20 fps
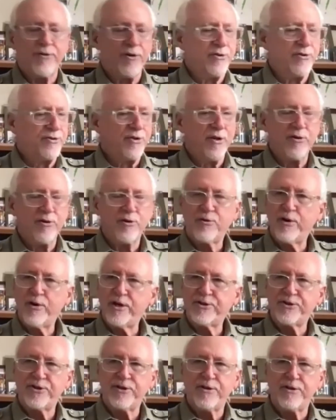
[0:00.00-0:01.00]
There's no
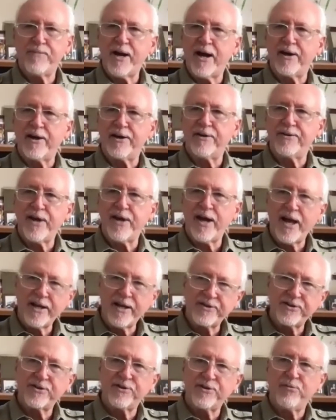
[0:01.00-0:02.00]
question about it.
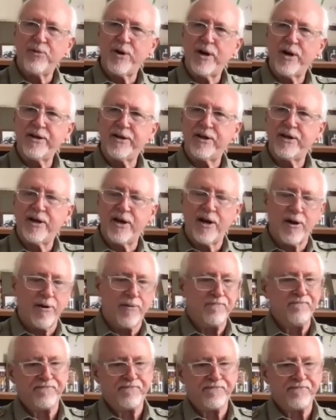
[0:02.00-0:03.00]
That's the way to
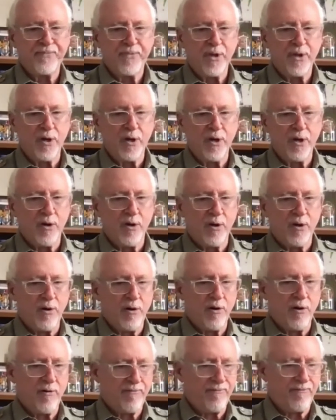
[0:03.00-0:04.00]
go
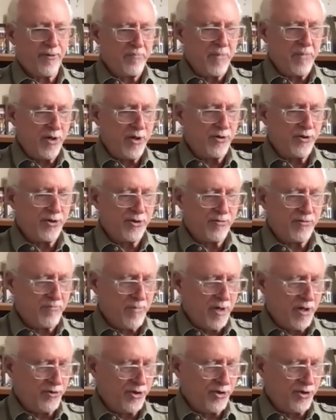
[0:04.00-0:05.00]
uh, for most,
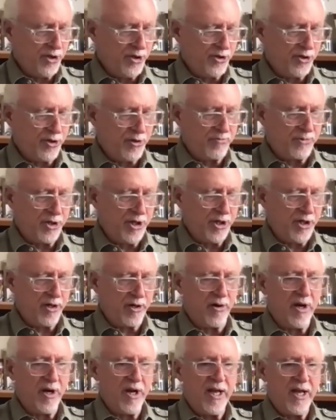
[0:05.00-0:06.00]
most systems here.